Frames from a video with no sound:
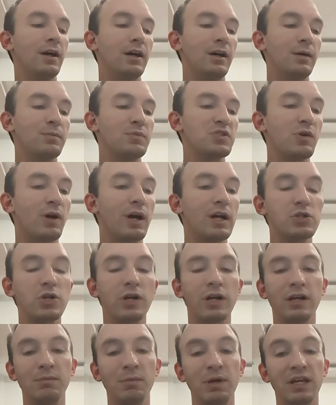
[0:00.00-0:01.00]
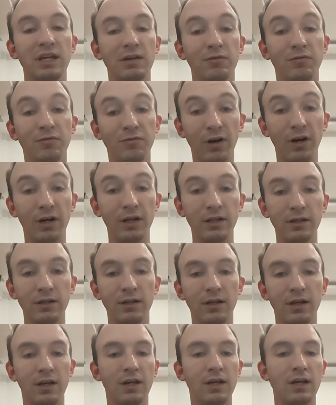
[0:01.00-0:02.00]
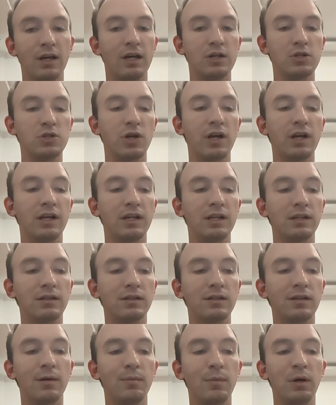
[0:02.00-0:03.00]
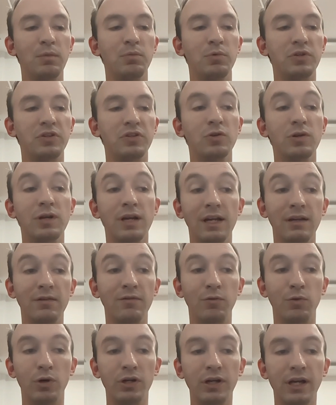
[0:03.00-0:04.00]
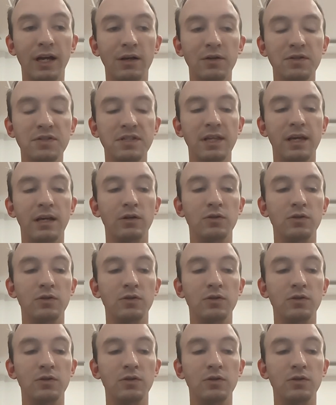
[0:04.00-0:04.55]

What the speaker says: So I try and make it fun. I try and come up with creative workouts